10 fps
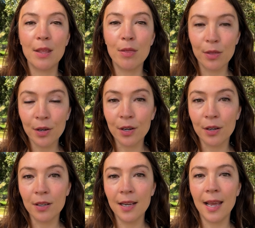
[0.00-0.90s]

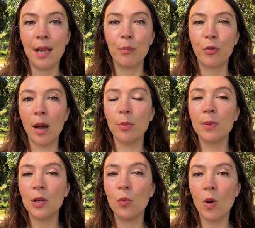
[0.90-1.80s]
third, and
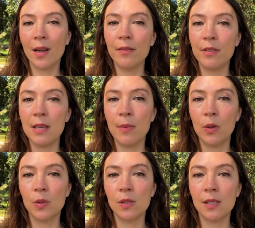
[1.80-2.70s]
probably one of the
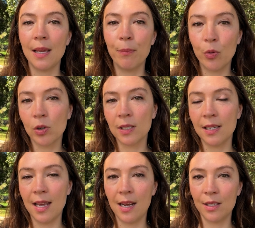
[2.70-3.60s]
most
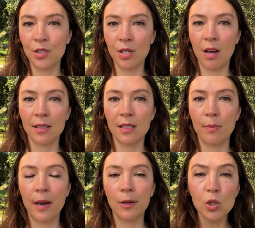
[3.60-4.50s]
important and under-talked
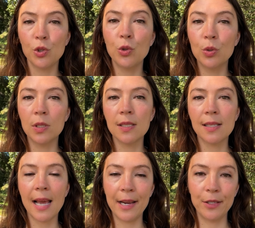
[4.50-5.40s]
about
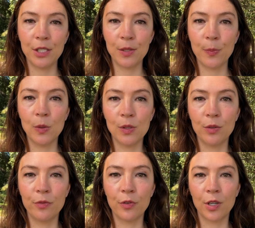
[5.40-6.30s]
tools at your disposal
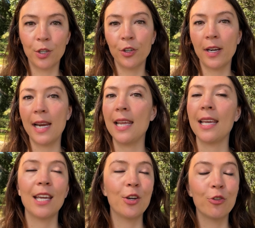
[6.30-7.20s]
for
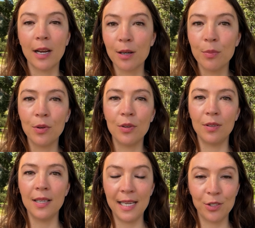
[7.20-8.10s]
creating
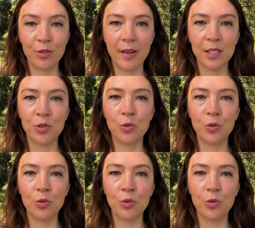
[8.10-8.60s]
incredible intravaginal